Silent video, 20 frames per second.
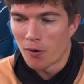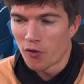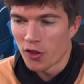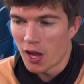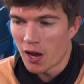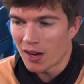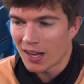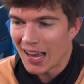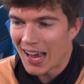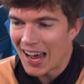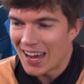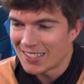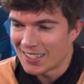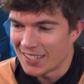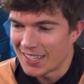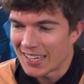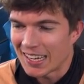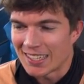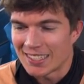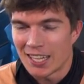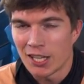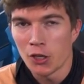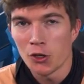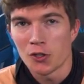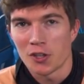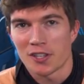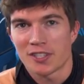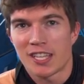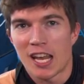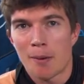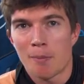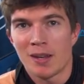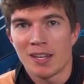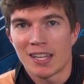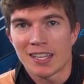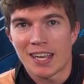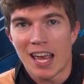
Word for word: over there, guys, as he continues to stem into